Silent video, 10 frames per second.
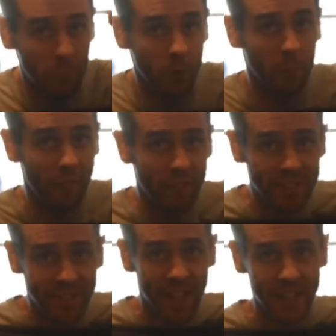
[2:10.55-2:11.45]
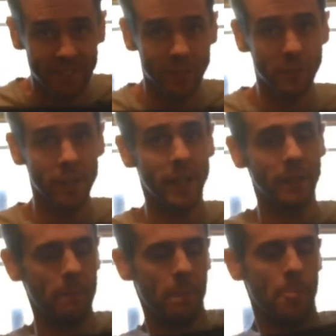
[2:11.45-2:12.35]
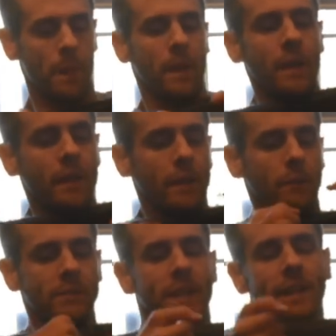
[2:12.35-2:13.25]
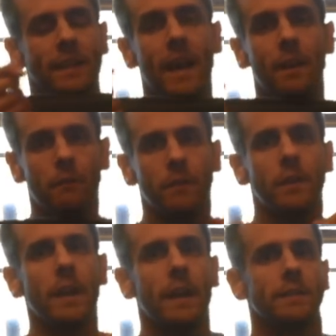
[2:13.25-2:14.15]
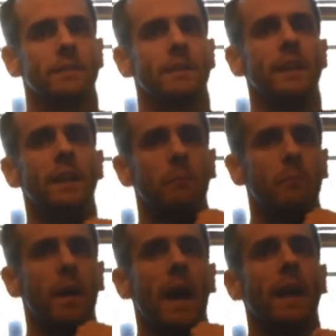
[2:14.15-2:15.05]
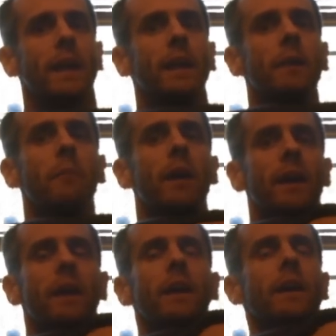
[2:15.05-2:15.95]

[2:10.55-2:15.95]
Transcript: pull my fist hands through there. And once I get that over, now I just lean back into my